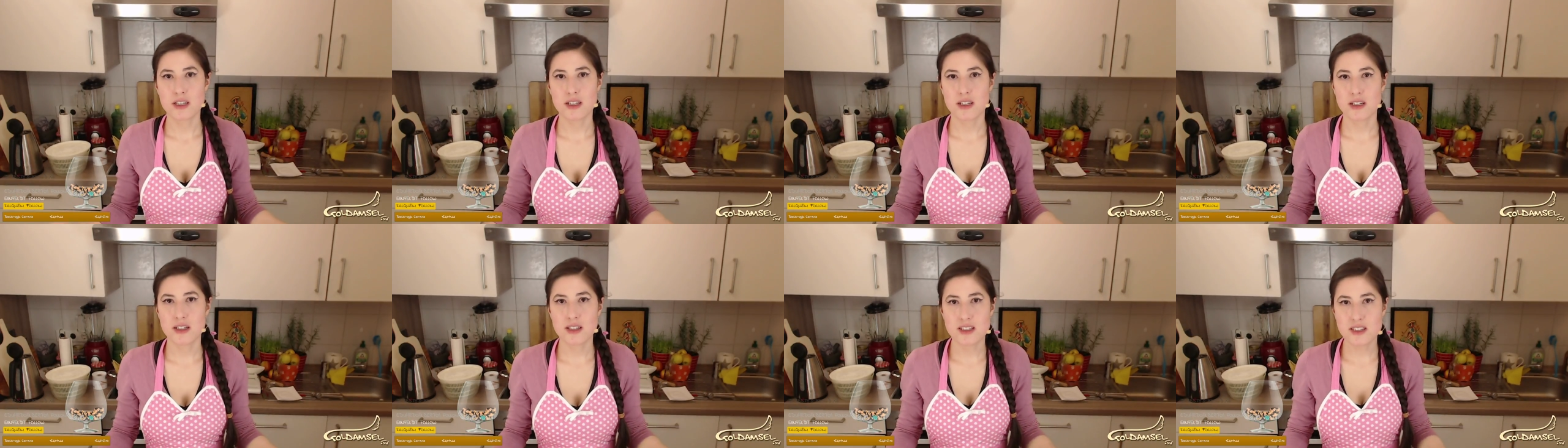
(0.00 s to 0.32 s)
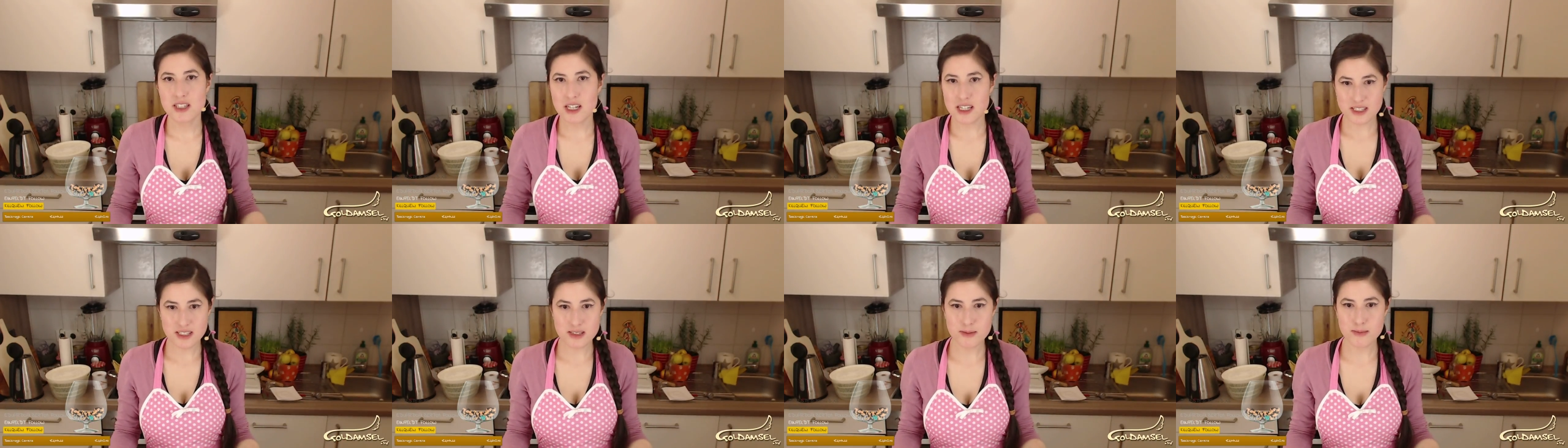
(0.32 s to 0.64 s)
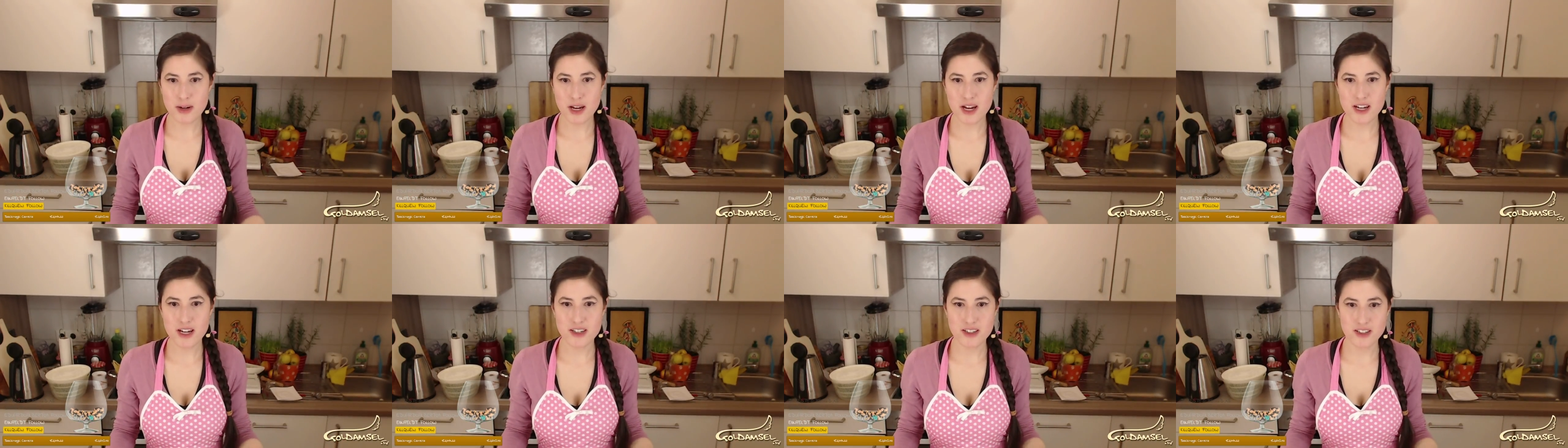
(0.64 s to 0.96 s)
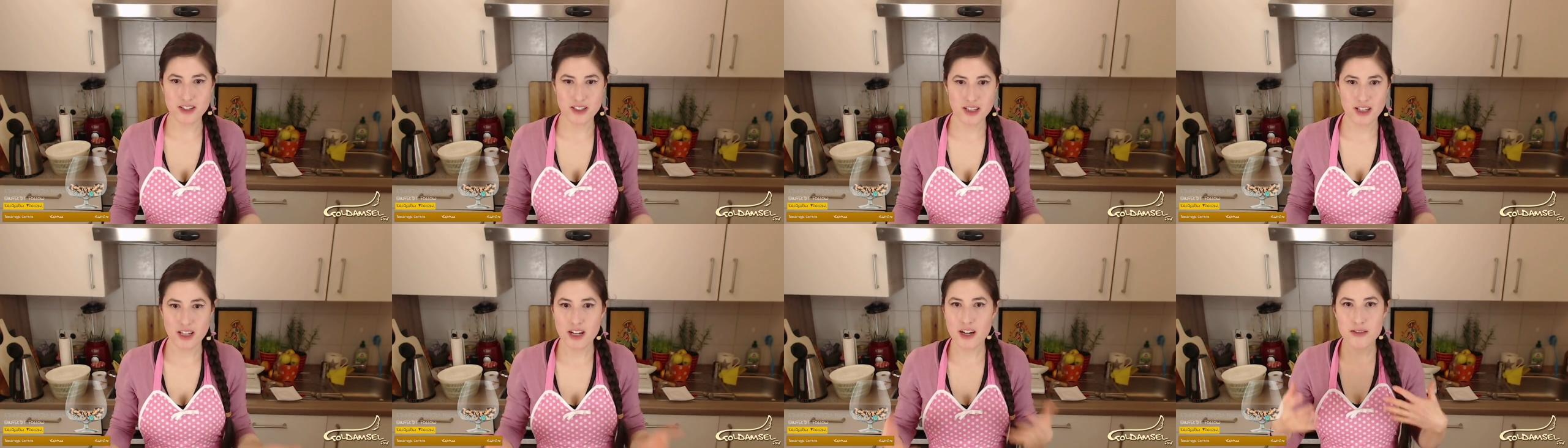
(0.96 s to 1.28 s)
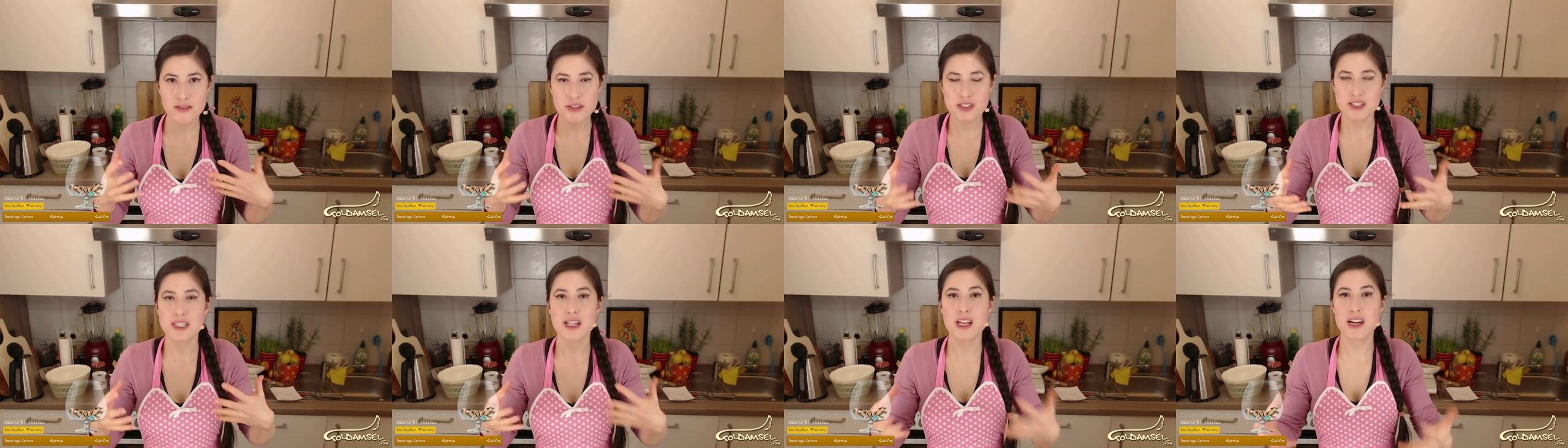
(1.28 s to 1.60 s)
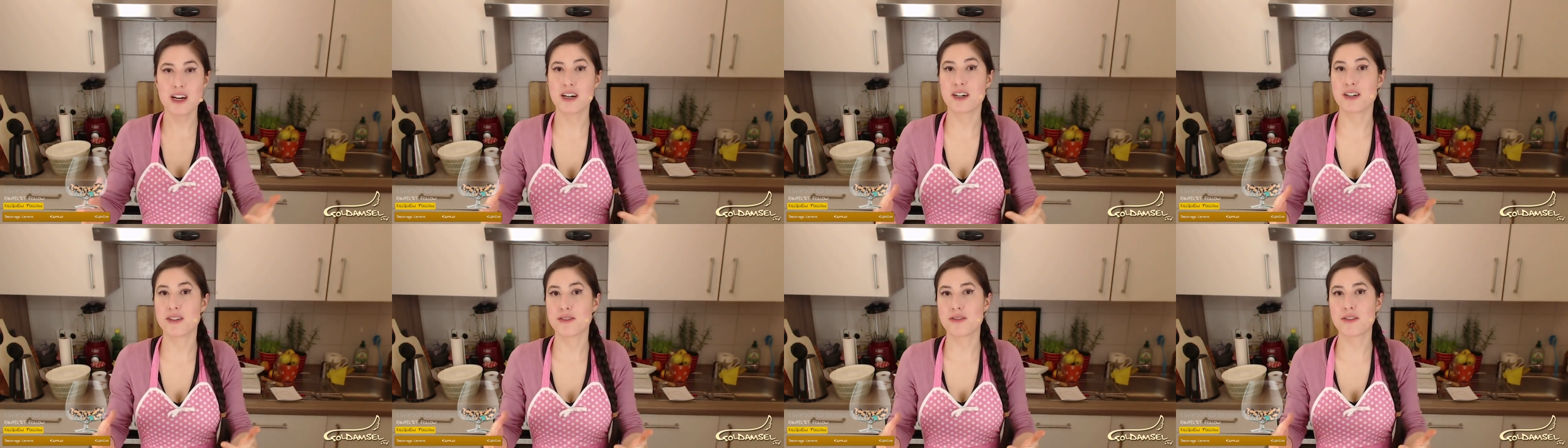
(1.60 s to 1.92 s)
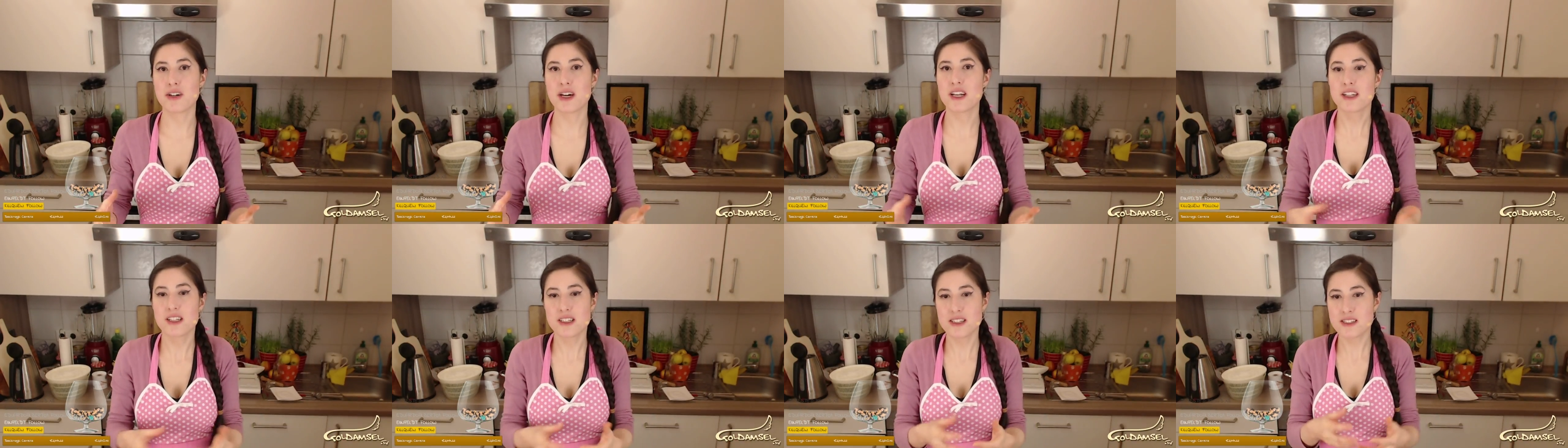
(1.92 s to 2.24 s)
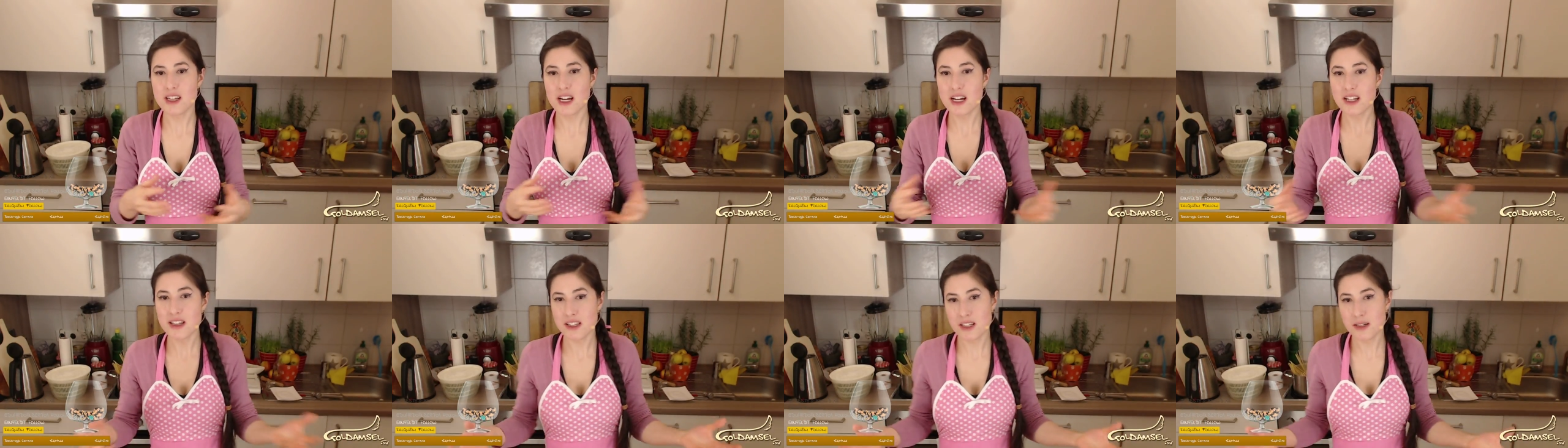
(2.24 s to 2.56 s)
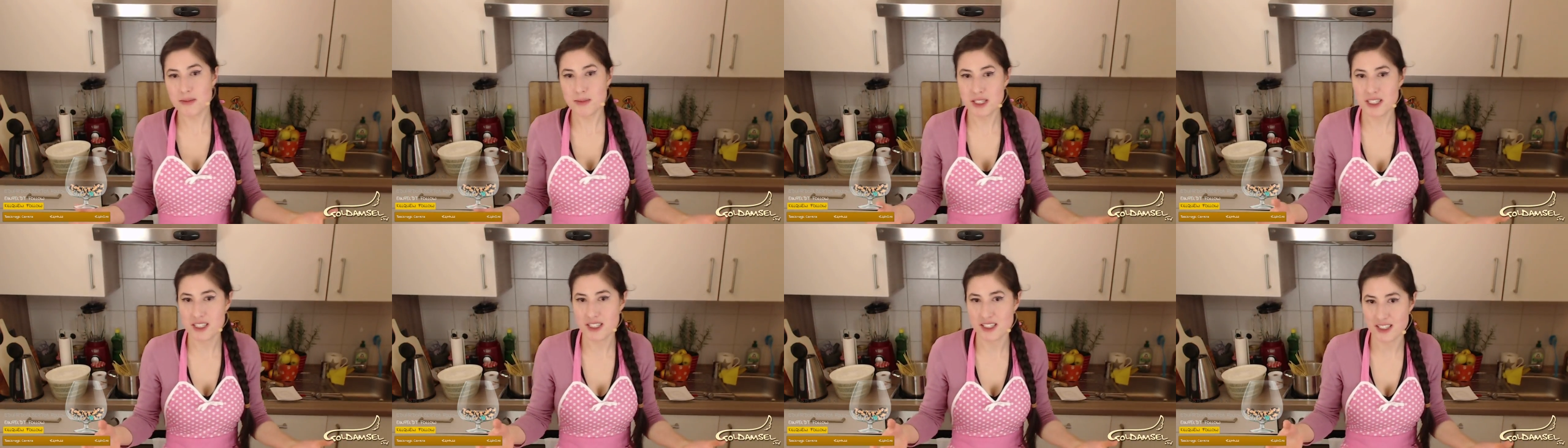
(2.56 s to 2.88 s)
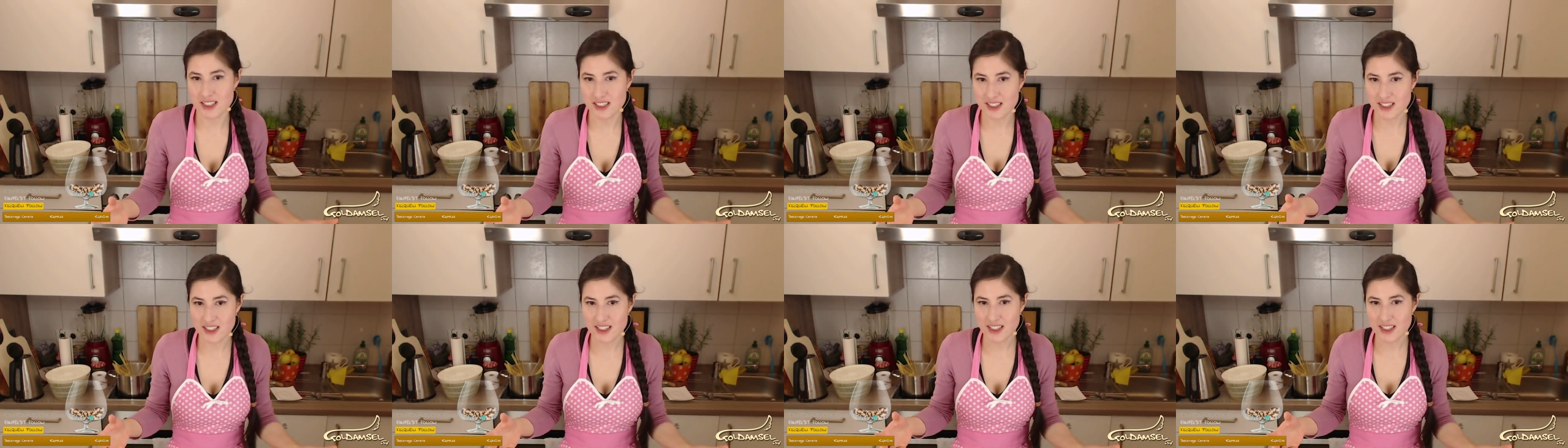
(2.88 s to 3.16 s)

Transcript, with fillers: It doesn't matter. Love is love, and it's unlimited.